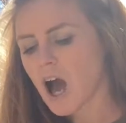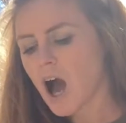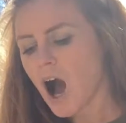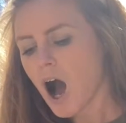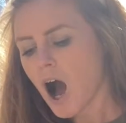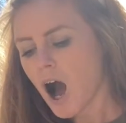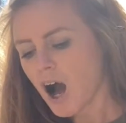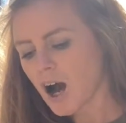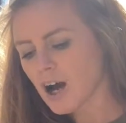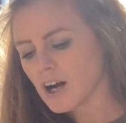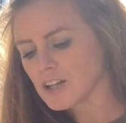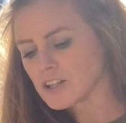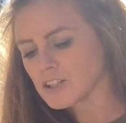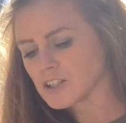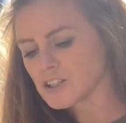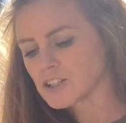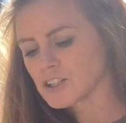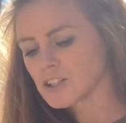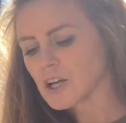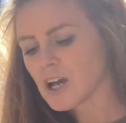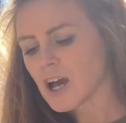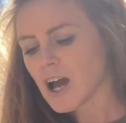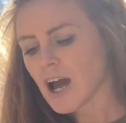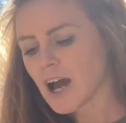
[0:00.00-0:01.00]

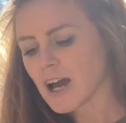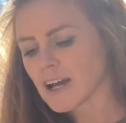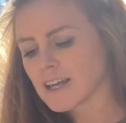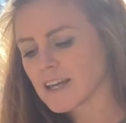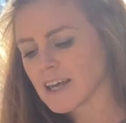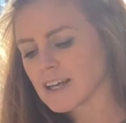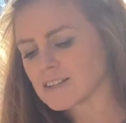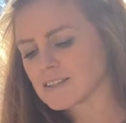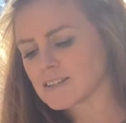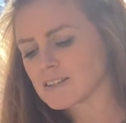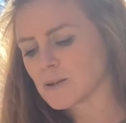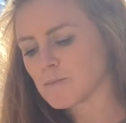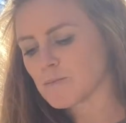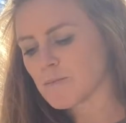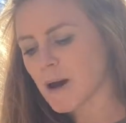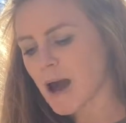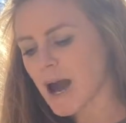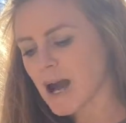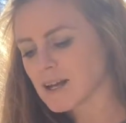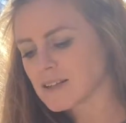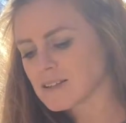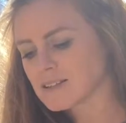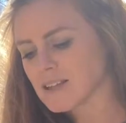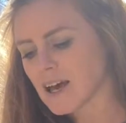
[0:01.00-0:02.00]
hunched against the
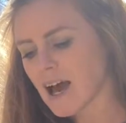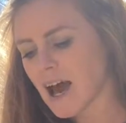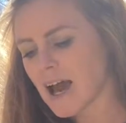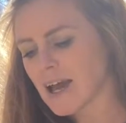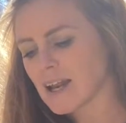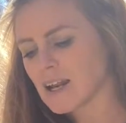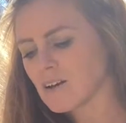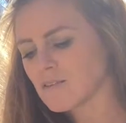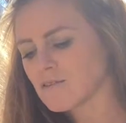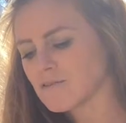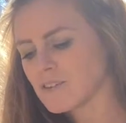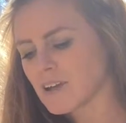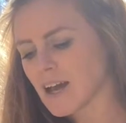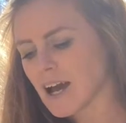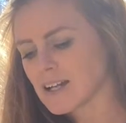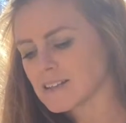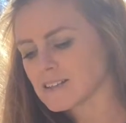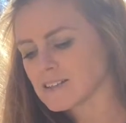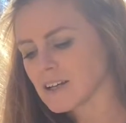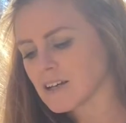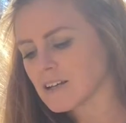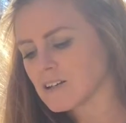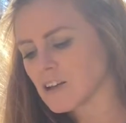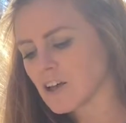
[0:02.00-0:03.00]
backside of yet
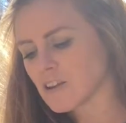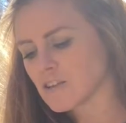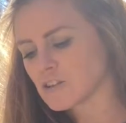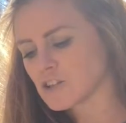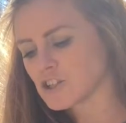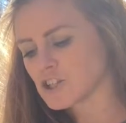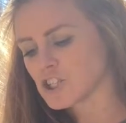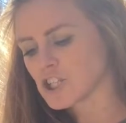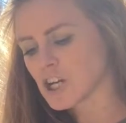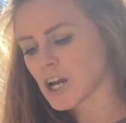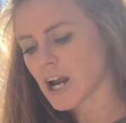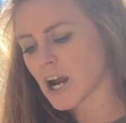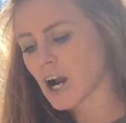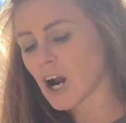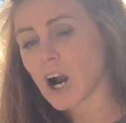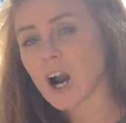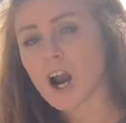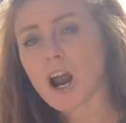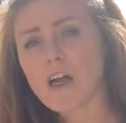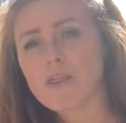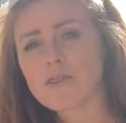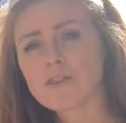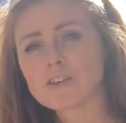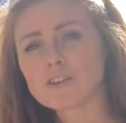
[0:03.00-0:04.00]
another chair,
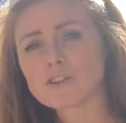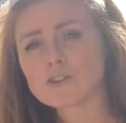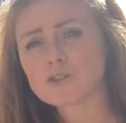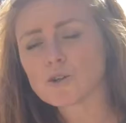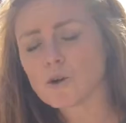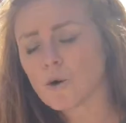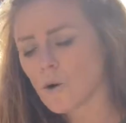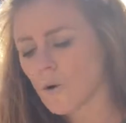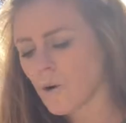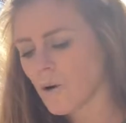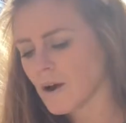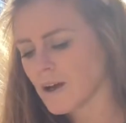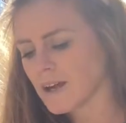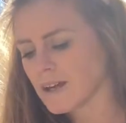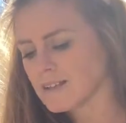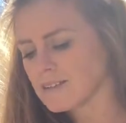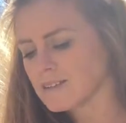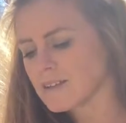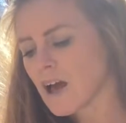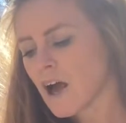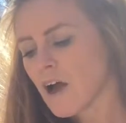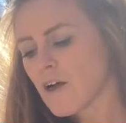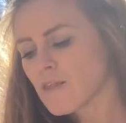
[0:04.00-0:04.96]
the toys,